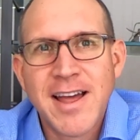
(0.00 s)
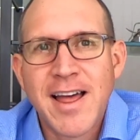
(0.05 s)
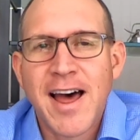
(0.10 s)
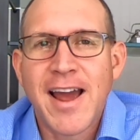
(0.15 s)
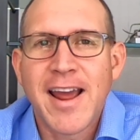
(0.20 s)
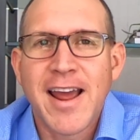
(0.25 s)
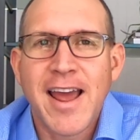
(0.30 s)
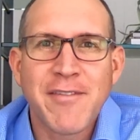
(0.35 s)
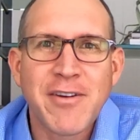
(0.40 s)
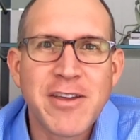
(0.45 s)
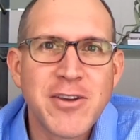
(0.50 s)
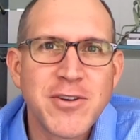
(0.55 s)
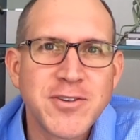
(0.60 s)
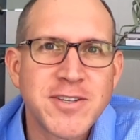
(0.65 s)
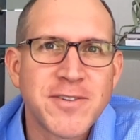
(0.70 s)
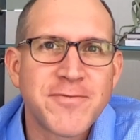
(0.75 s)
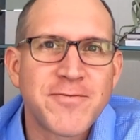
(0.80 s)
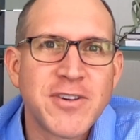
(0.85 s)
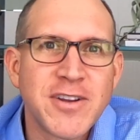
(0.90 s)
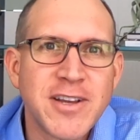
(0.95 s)
I haven't
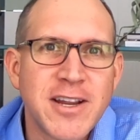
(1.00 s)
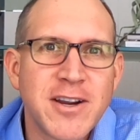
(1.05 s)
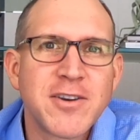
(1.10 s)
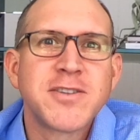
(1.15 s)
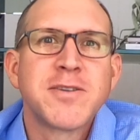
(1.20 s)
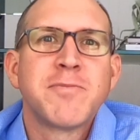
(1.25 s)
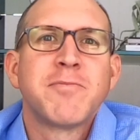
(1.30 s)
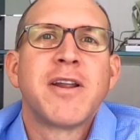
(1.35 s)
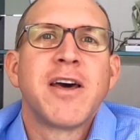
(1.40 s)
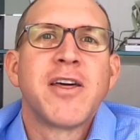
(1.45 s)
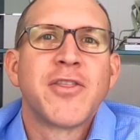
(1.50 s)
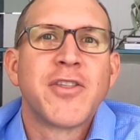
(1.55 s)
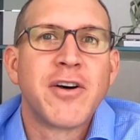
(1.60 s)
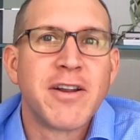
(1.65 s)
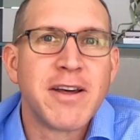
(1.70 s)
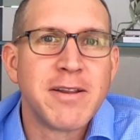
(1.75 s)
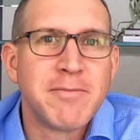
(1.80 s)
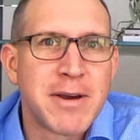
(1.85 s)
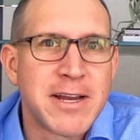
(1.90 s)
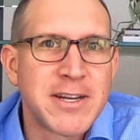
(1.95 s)
used it for years, but I
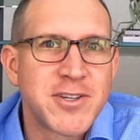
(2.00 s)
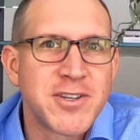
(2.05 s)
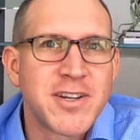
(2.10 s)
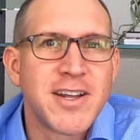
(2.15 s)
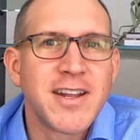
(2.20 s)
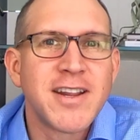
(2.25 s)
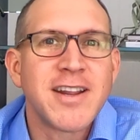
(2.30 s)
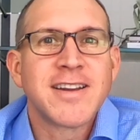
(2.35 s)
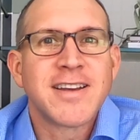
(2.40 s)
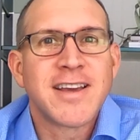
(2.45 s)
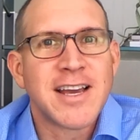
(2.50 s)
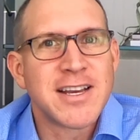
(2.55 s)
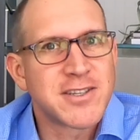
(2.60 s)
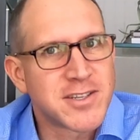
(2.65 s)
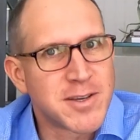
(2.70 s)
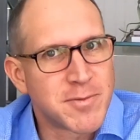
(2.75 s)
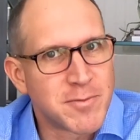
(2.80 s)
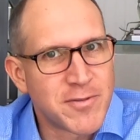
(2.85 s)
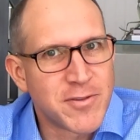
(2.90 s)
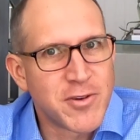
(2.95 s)
thought I'd mention it in case
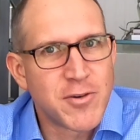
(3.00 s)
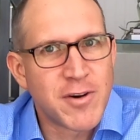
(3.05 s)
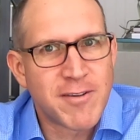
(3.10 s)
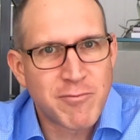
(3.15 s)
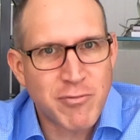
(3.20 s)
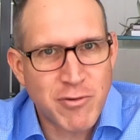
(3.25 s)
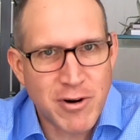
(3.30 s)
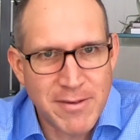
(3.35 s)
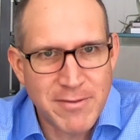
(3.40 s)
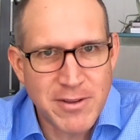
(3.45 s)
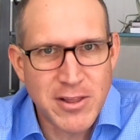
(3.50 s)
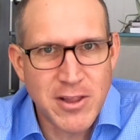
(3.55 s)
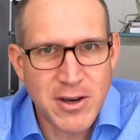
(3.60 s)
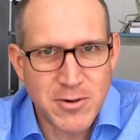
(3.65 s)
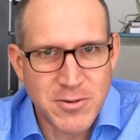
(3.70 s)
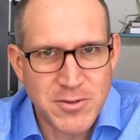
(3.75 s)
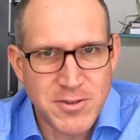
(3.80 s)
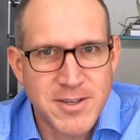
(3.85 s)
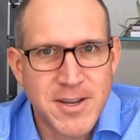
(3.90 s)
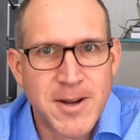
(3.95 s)
some of you have private
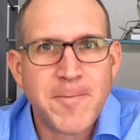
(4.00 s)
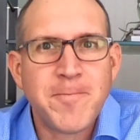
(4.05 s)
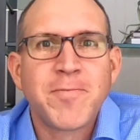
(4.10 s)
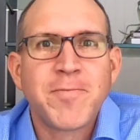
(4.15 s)
loans.